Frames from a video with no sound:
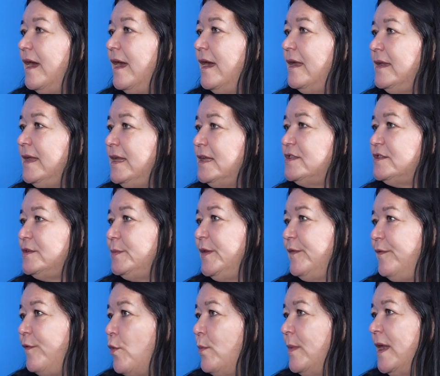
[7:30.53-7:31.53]
and needs to be
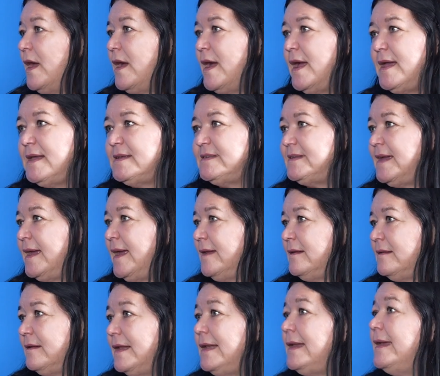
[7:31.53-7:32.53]
formalized
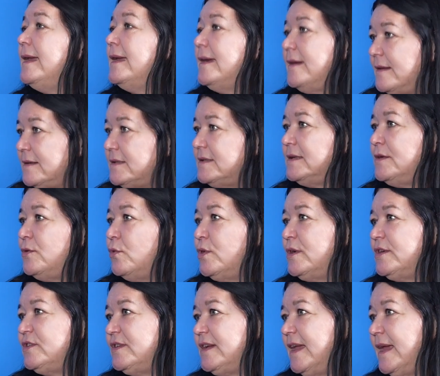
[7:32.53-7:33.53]
and cleared in
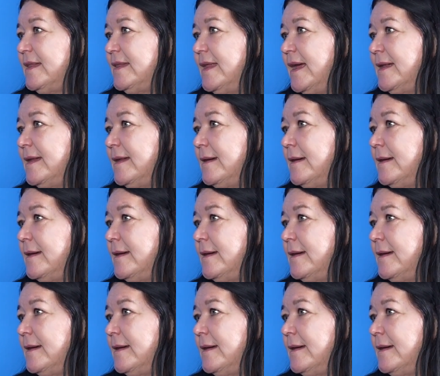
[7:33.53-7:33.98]
order to get that